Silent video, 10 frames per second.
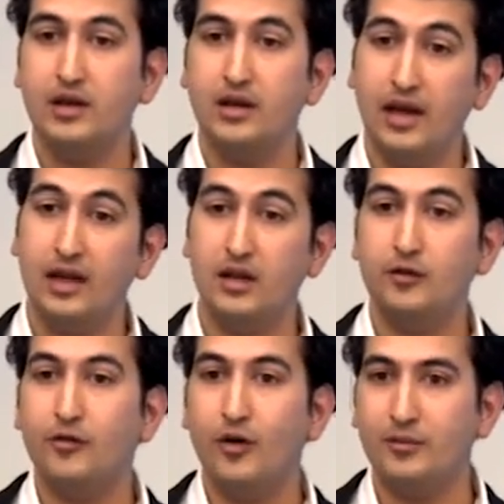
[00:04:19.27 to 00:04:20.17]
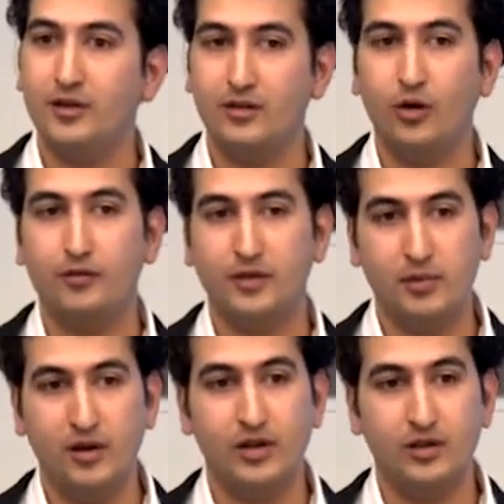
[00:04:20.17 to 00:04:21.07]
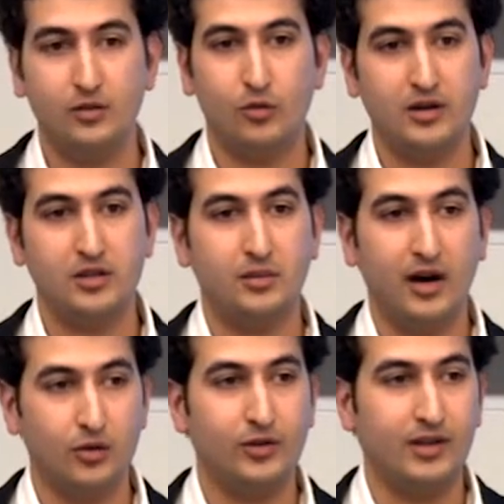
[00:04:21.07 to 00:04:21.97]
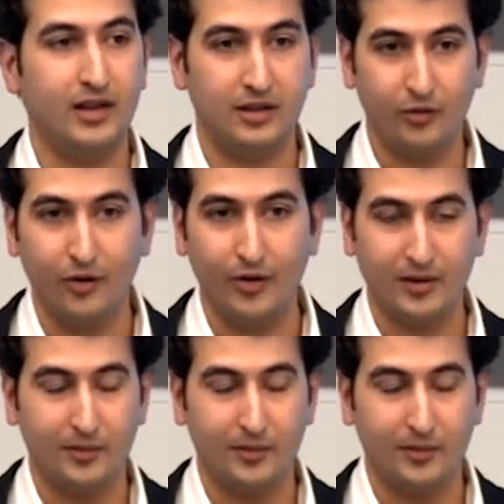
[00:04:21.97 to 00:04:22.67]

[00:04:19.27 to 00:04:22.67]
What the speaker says: and inform us of the periods where tomato was likely growing.